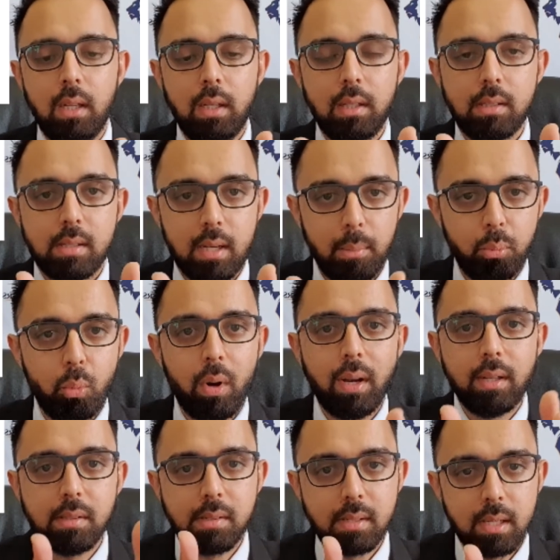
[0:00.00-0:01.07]
Step one.
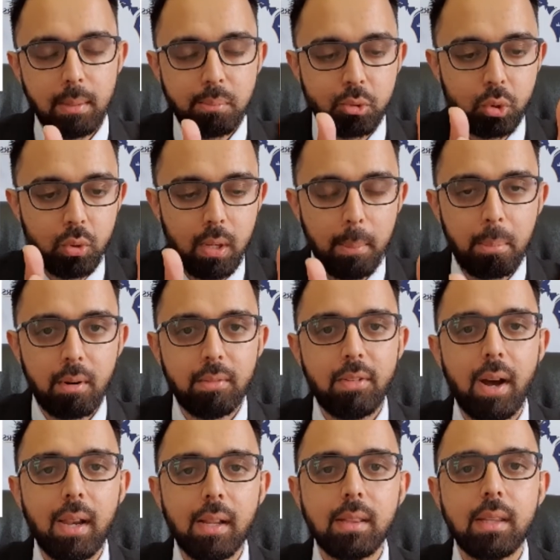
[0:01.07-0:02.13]
Step two, he
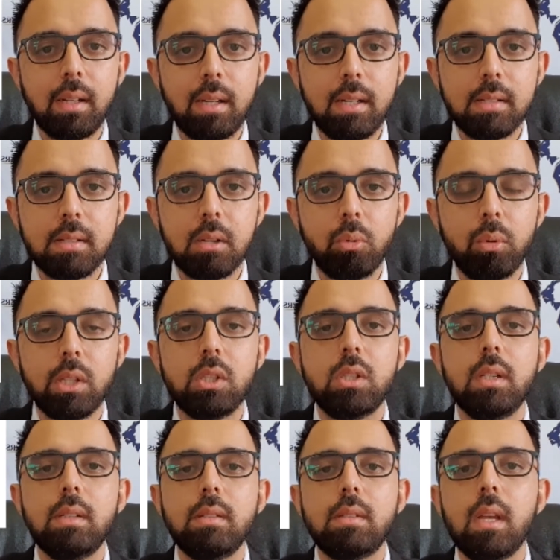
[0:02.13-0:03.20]
provided the reason, which
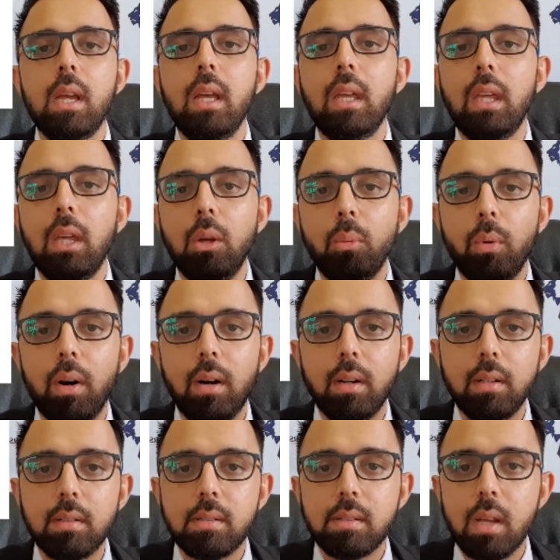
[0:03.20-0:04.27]
is he
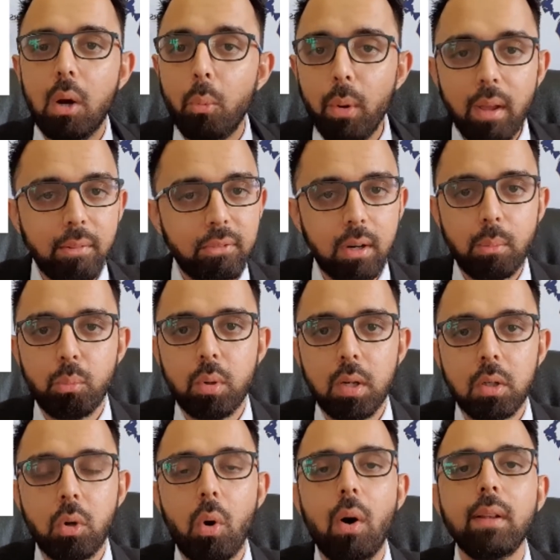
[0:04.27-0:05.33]
was away from
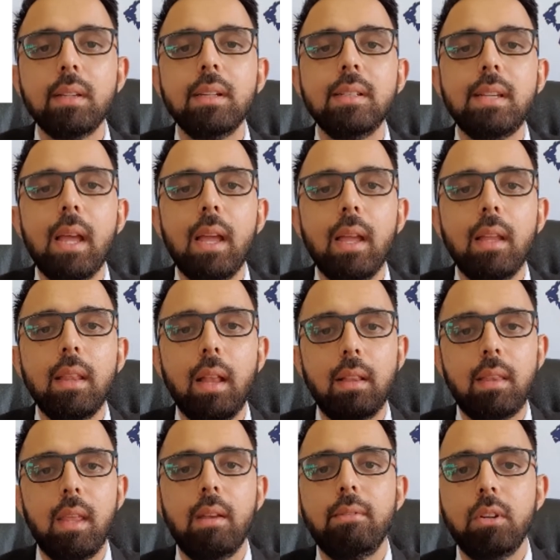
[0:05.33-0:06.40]
work on the day that
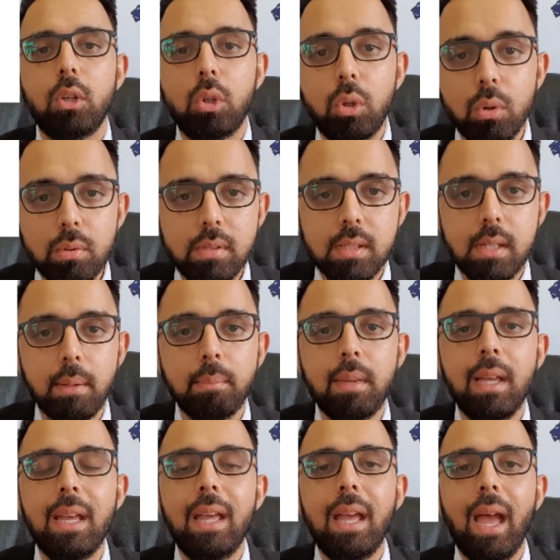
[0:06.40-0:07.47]
they've accused him.
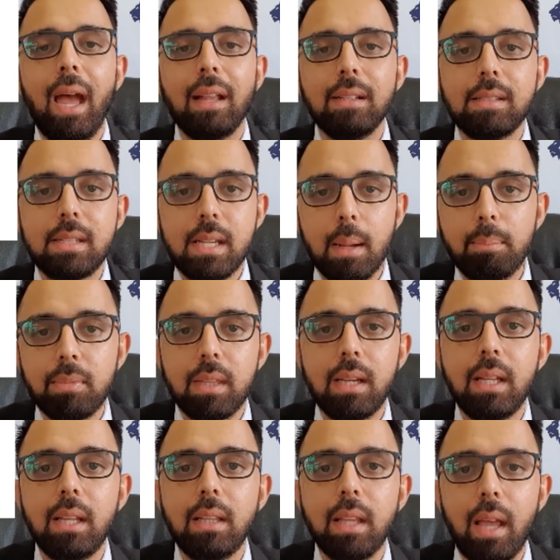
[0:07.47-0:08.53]
And step three,
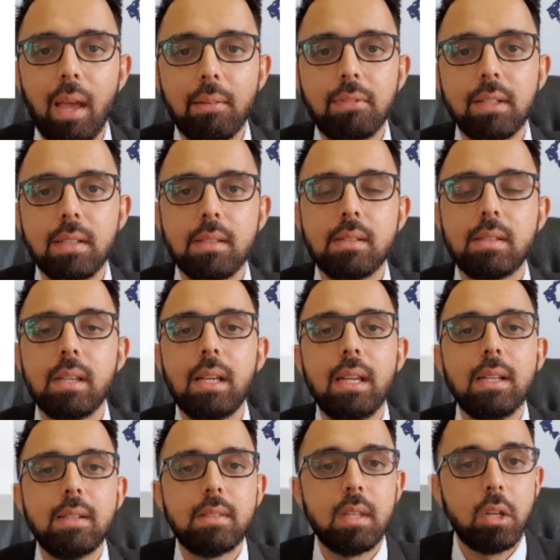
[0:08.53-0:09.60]
the evidence
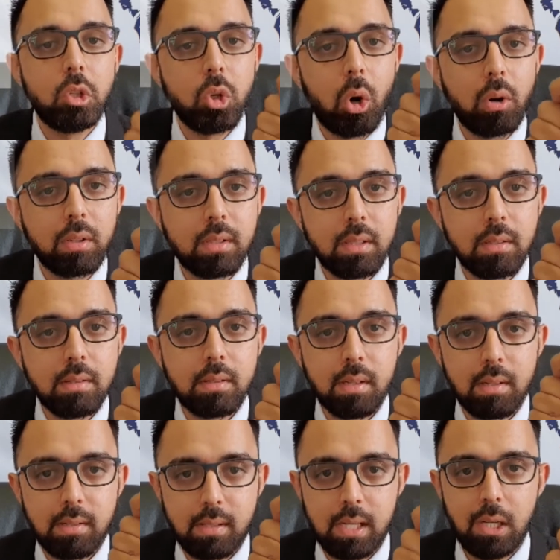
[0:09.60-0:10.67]
is the doctor's
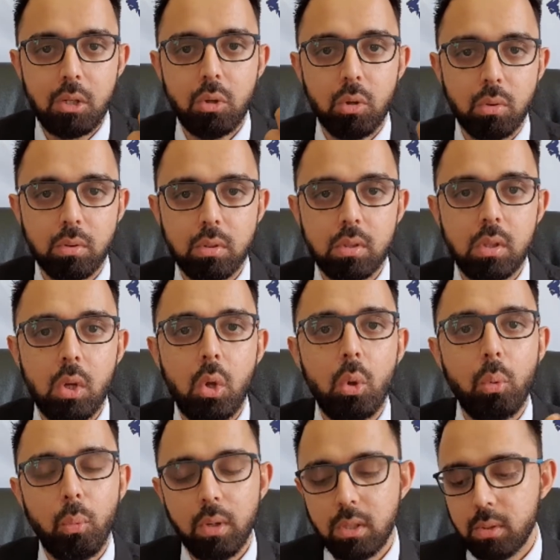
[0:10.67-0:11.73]
sick note,
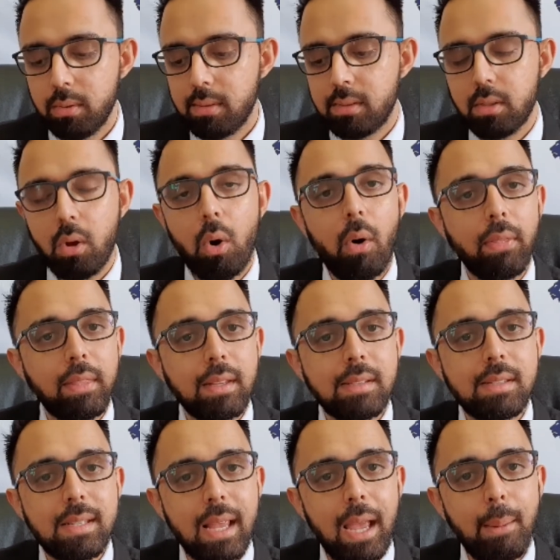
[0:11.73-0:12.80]
which was on the
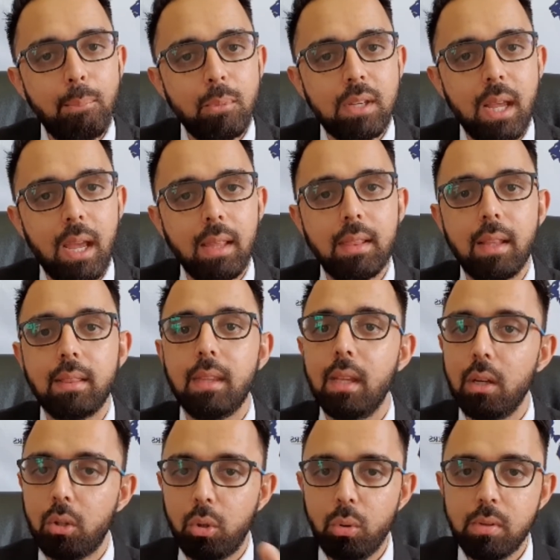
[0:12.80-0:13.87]
same day that they're
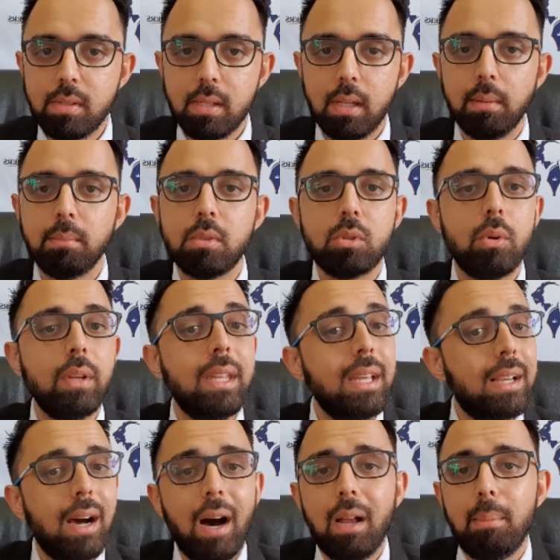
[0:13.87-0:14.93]
accusing him. So he
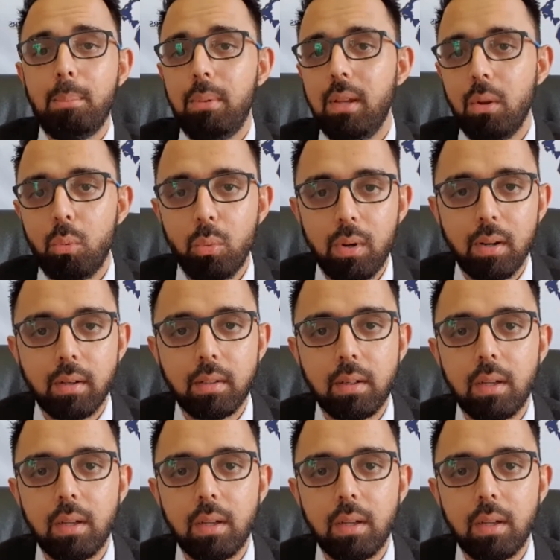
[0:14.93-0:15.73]
can't be at work.